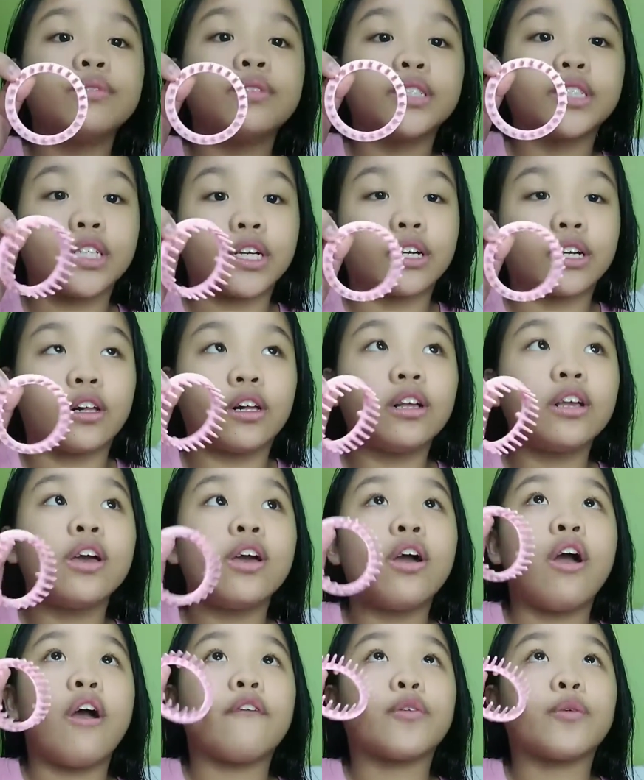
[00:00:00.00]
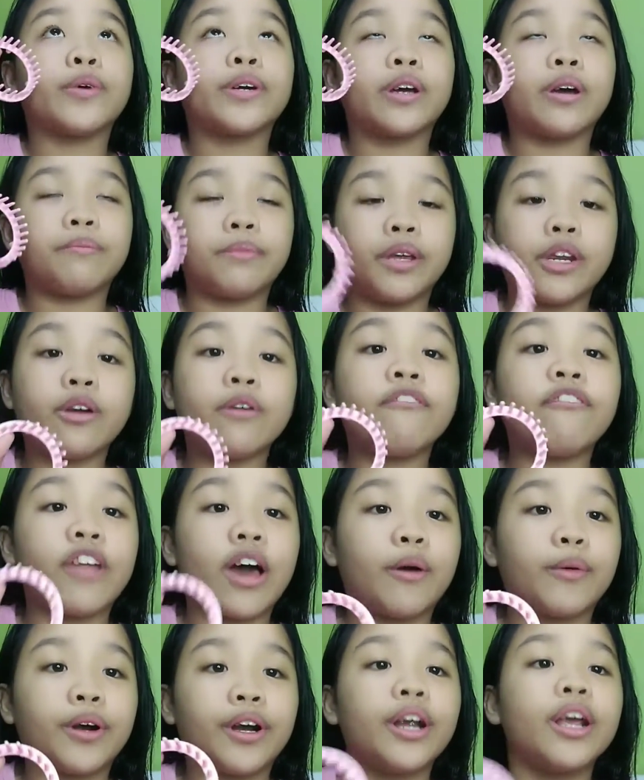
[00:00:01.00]
circle if you want a medium
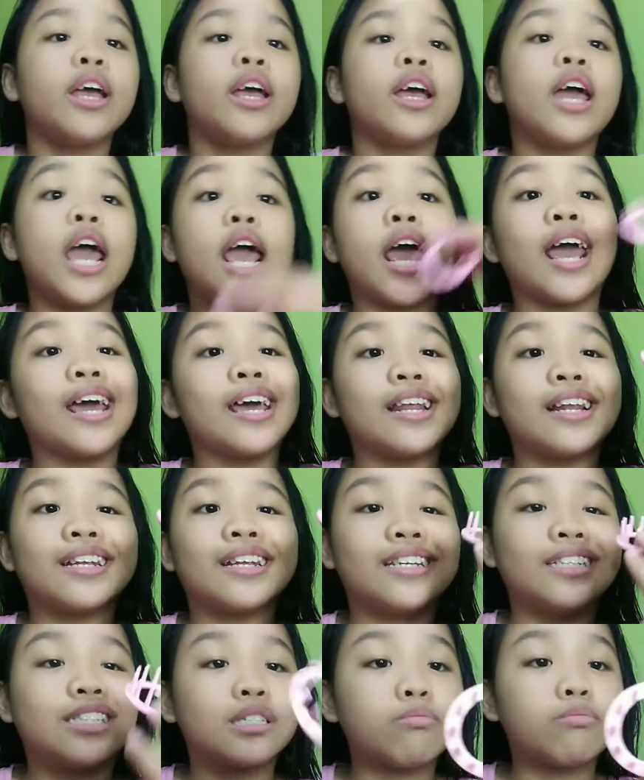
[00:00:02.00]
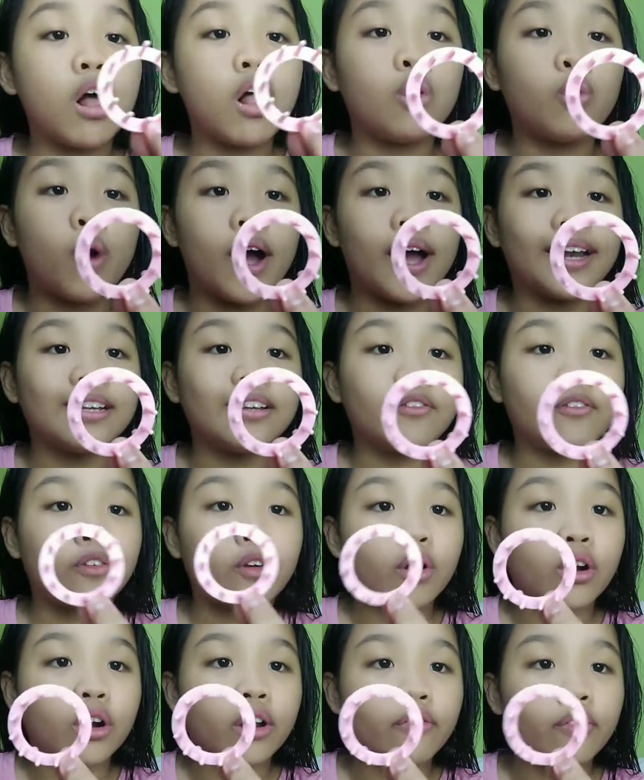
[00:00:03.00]
flower. And small one
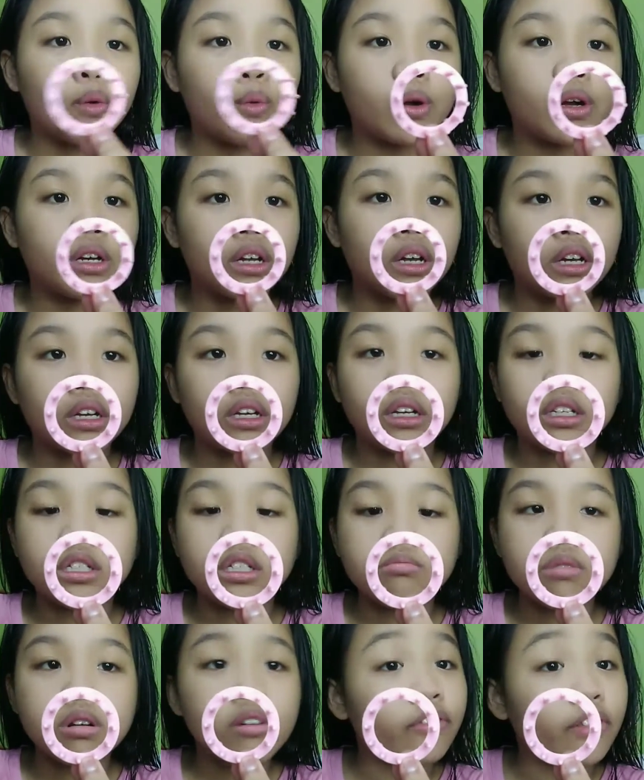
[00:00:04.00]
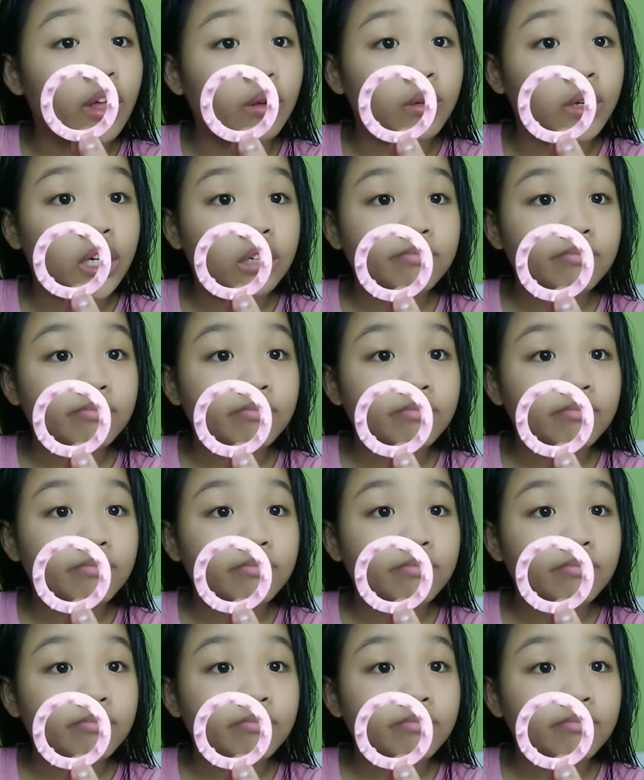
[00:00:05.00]
for if you want a small flower.